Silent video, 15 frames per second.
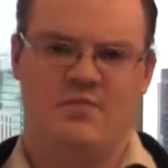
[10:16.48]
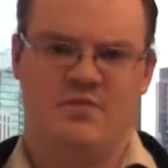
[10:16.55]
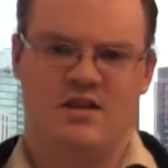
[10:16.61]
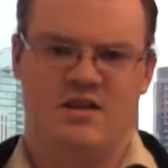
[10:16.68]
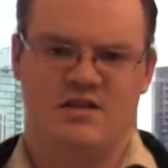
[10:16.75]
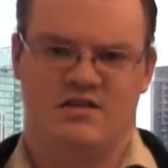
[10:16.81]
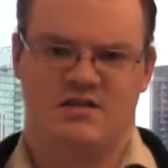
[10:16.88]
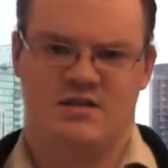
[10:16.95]

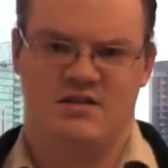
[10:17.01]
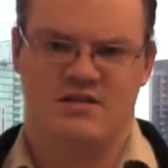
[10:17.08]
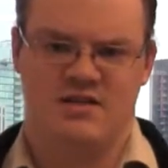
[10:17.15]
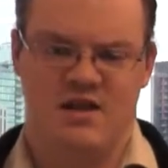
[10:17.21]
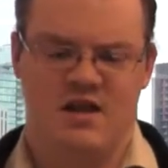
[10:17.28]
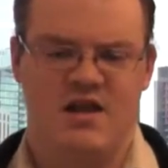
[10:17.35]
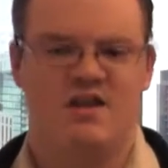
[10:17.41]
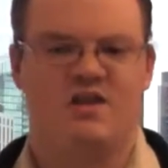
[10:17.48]
is
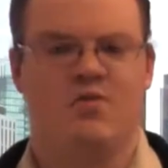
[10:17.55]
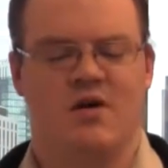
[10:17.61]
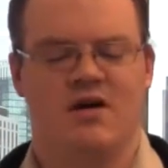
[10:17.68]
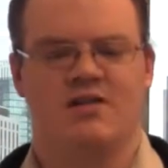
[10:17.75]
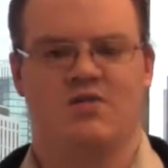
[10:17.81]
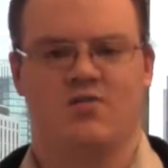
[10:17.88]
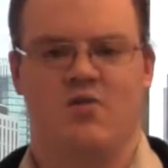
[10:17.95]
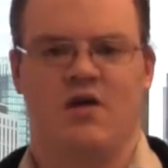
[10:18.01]
there any
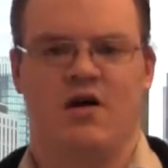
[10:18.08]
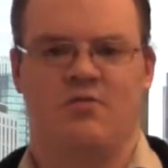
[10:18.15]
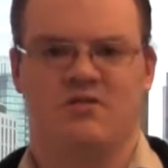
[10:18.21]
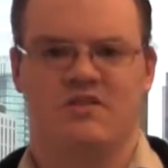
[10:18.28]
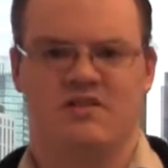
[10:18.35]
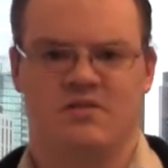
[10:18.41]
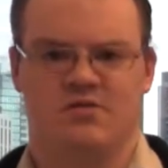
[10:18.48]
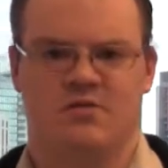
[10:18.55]
wonder why we're
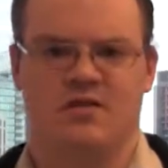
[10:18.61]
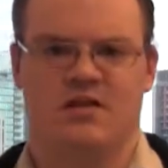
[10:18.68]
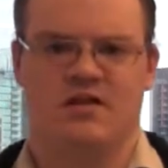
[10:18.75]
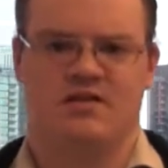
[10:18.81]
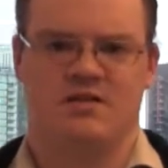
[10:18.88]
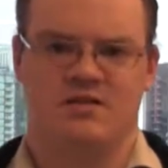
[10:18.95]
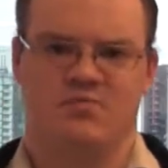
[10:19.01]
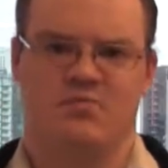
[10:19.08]
still
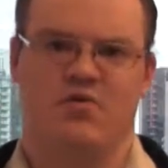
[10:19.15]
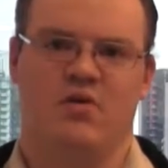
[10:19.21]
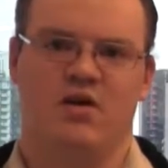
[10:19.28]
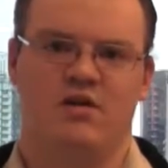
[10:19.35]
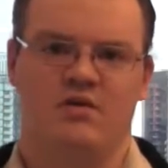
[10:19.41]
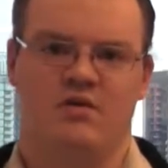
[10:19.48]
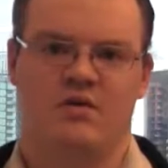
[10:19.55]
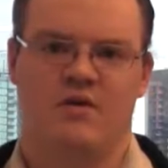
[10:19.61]
at this point?
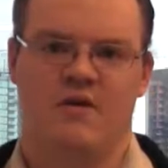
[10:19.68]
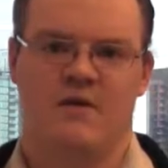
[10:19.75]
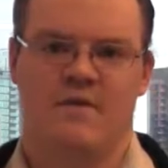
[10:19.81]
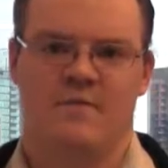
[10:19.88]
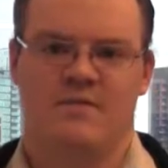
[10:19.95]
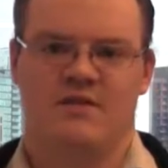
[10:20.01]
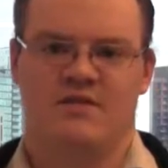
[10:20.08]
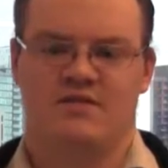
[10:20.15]

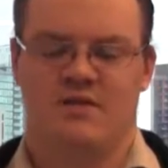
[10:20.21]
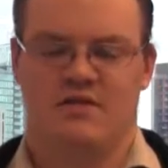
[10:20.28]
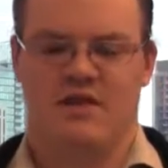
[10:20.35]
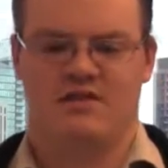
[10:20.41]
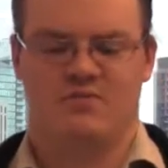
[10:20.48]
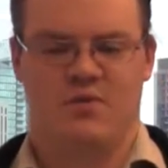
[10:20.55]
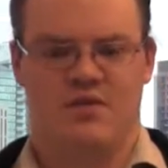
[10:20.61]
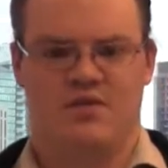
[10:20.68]
So
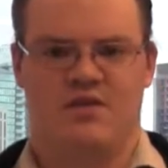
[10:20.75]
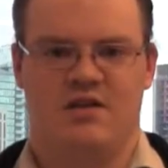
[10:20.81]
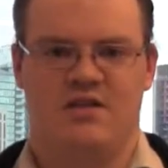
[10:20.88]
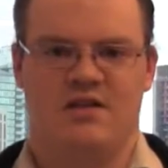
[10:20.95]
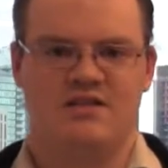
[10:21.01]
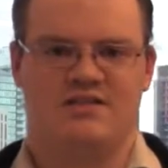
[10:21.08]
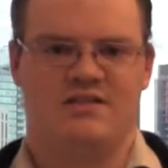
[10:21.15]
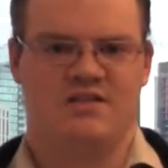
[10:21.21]
that's one thing.
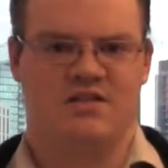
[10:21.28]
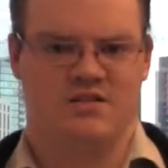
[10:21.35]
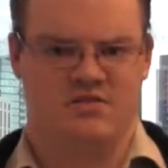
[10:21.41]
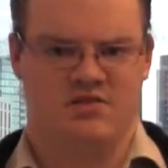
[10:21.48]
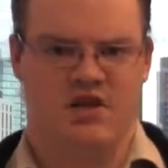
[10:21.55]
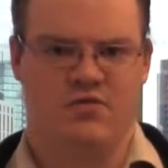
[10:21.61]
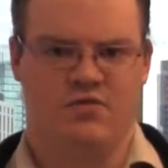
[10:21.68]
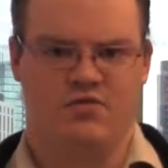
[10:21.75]
This is the
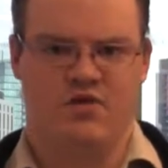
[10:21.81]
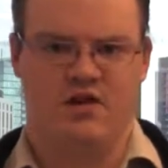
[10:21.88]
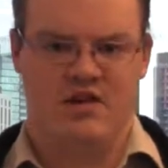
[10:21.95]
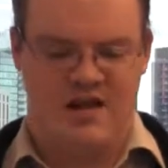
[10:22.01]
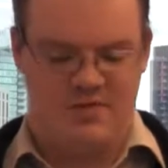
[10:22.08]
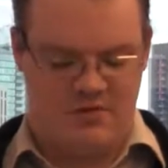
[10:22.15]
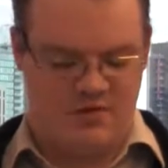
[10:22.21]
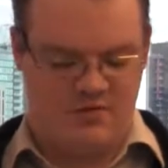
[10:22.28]
general
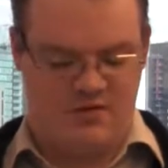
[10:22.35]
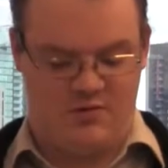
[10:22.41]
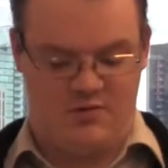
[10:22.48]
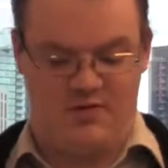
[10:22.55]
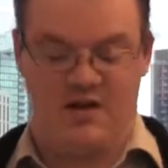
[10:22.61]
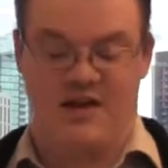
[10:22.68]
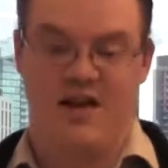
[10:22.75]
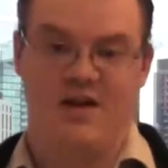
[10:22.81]
dynamic that
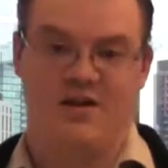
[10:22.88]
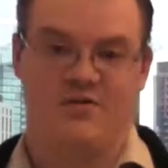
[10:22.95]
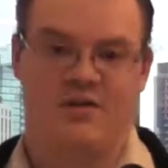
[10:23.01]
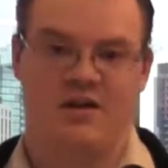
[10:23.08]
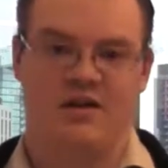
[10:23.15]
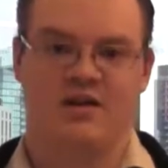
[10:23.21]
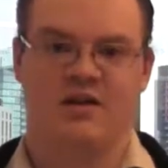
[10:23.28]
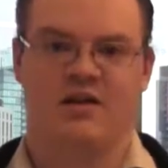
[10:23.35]
we're
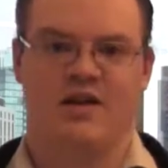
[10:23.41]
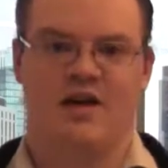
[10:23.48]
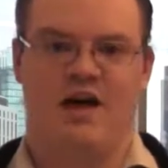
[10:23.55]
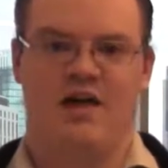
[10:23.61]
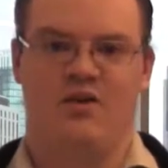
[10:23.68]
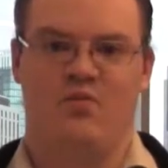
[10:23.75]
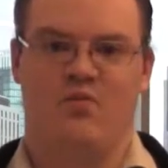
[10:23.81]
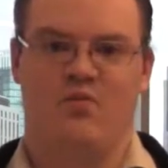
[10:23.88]
encountering,
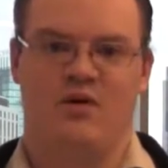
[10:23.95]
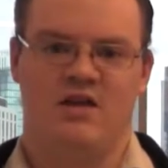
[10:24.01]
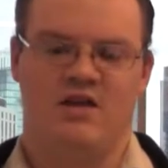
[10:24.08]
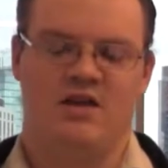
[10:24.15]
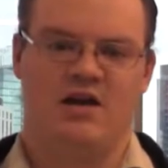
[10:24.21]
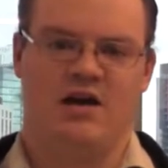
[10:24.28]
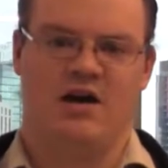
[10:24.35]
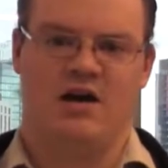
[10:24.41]
and
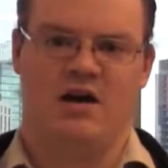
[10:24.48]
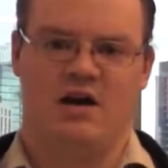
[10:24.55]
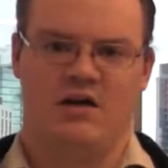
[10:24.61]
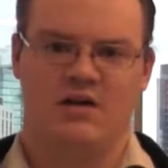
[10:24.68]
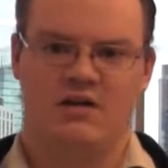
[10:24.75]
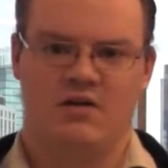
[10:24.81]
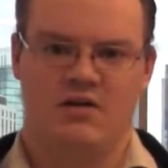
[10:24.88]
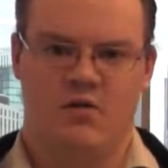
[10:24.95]
we are
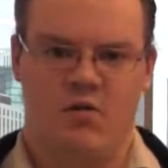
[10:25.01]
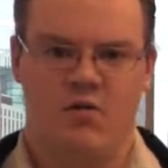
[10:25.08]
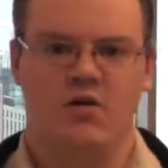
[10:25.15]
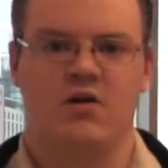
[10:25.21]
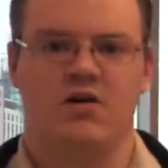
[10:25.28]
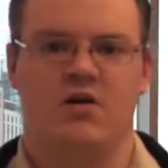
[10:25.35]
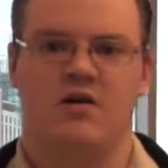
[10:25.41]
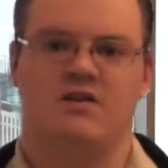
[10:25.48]

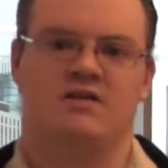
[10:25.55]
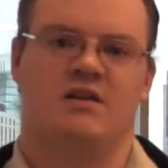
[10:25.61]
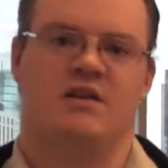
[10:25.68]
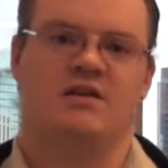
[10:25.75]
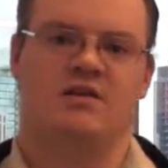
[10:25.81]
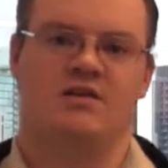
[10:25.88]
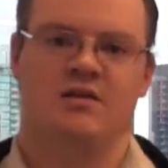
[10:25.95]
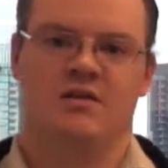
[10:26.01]
organising